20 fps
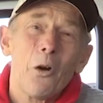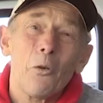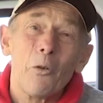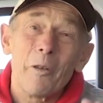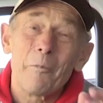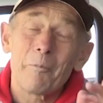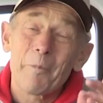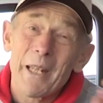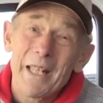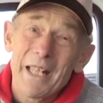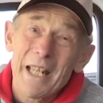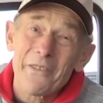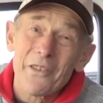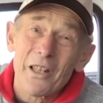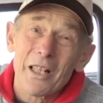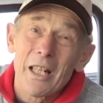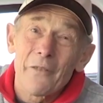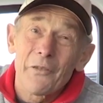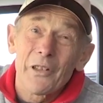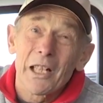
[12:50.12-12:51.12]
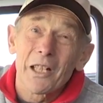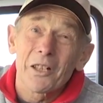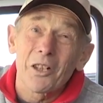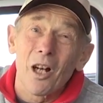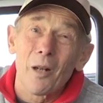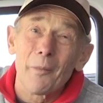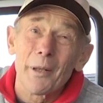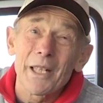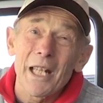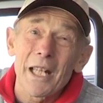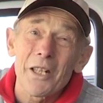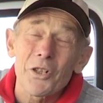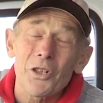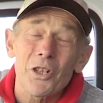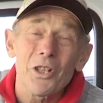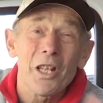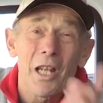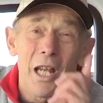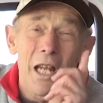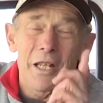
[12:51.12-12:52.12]
We've been in the living
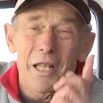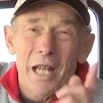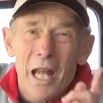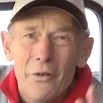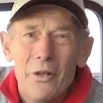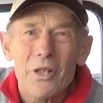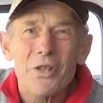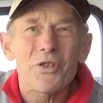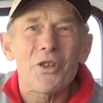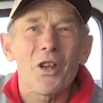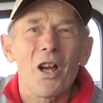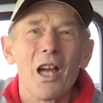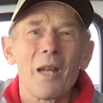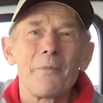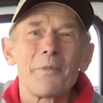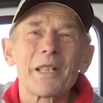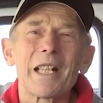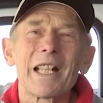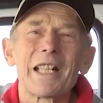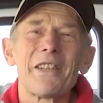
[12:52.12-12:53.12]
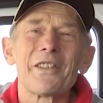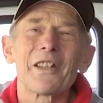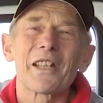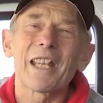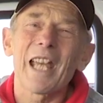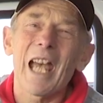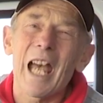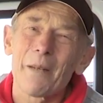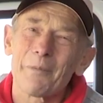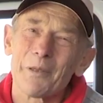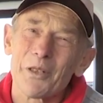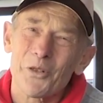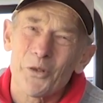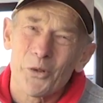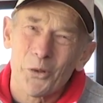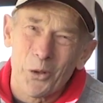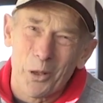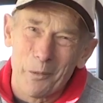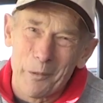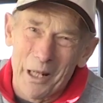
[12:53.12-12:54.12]
accommodation, now it's time to get in the cab and
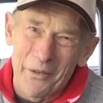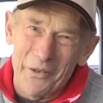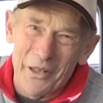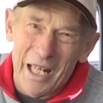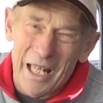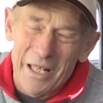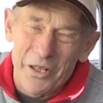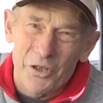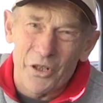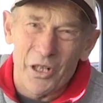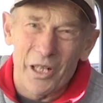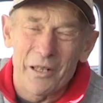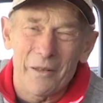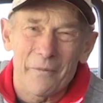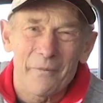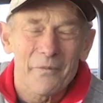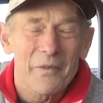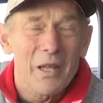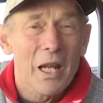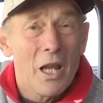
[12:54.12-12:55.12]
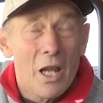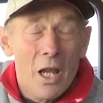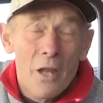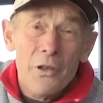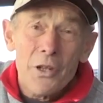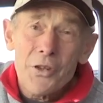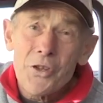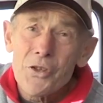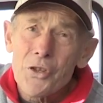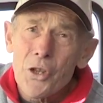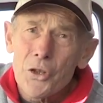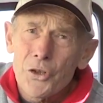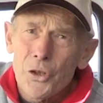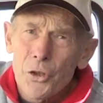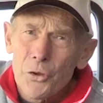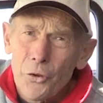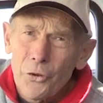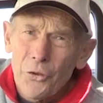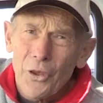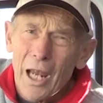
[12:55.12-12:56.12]
talk about the engine. This is a
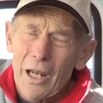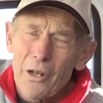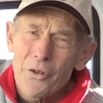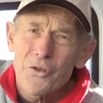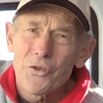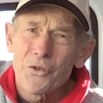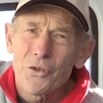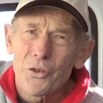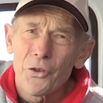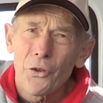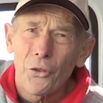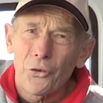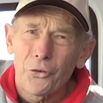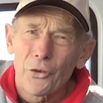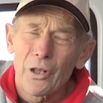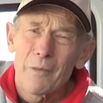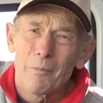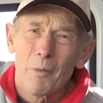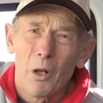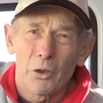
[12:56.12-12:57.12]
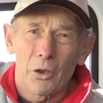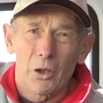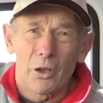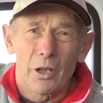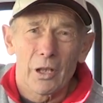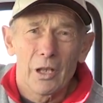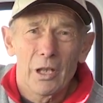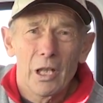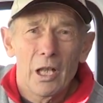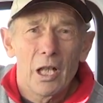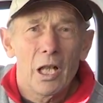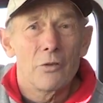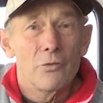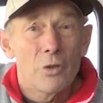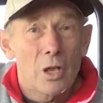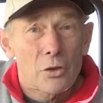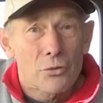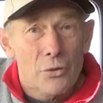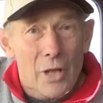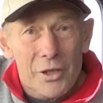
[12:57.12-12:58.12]
2003 model, and
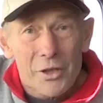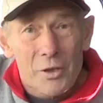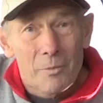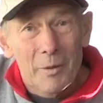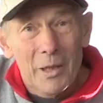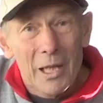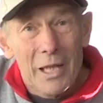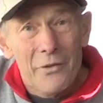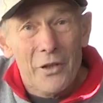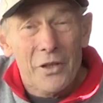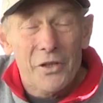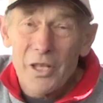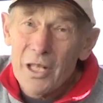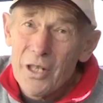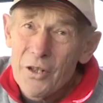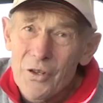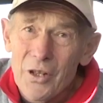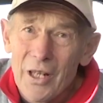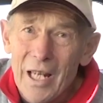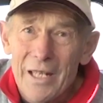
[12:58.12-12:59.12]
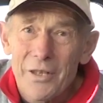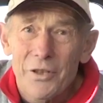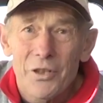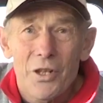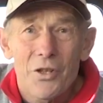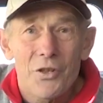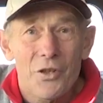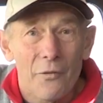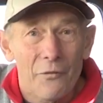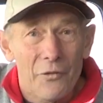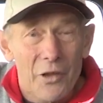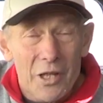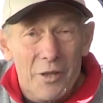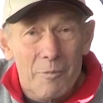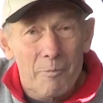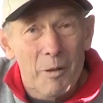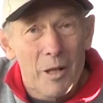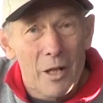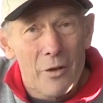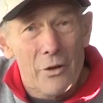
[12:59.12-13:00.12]
regrettably the diesel engines of this
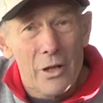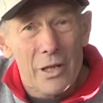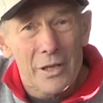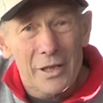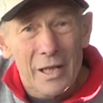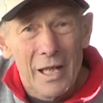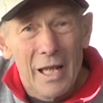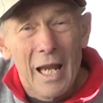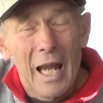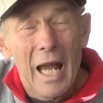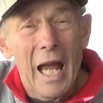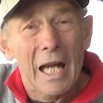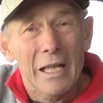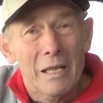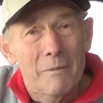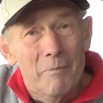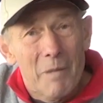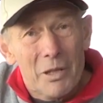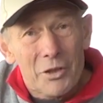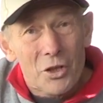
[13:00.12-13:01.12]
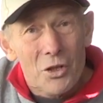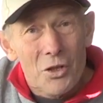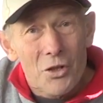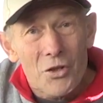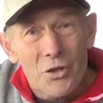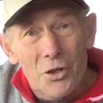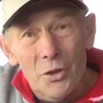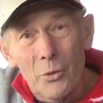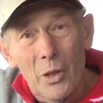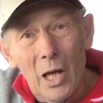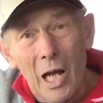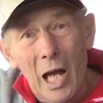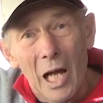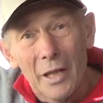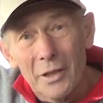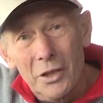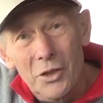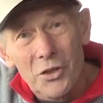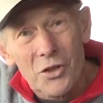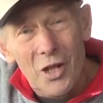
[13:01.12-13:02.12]
period had emissions that were
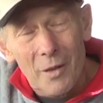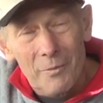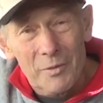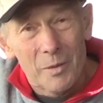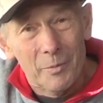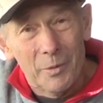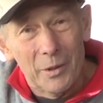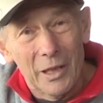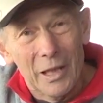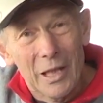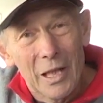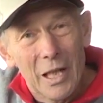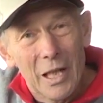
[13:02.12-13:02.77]
unacceptable